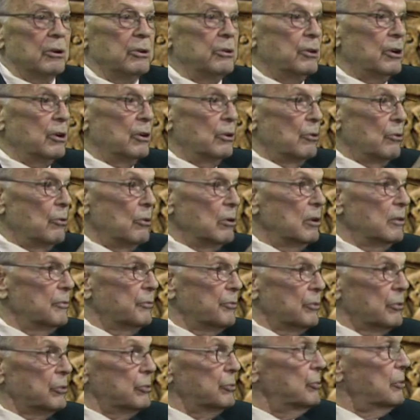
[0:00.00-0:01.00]
you could order
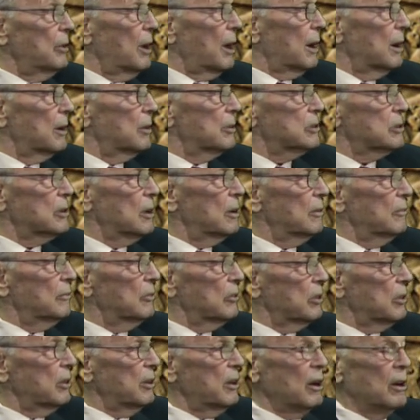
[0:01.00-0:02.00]
for $2 over
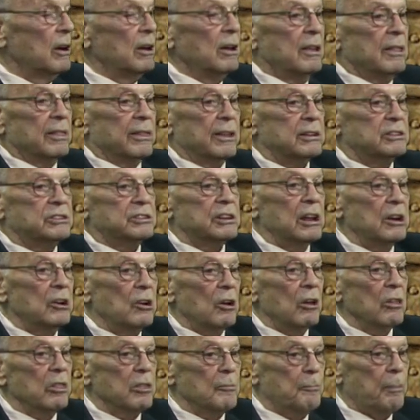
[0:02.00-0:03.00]
there. They'd send
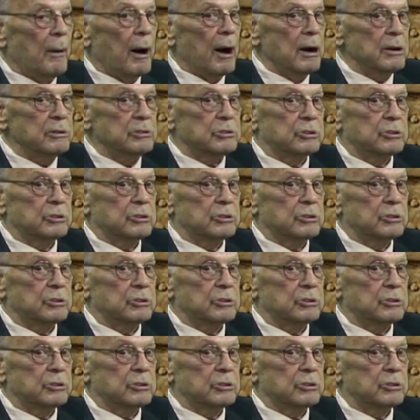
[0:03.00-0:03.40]
all the parts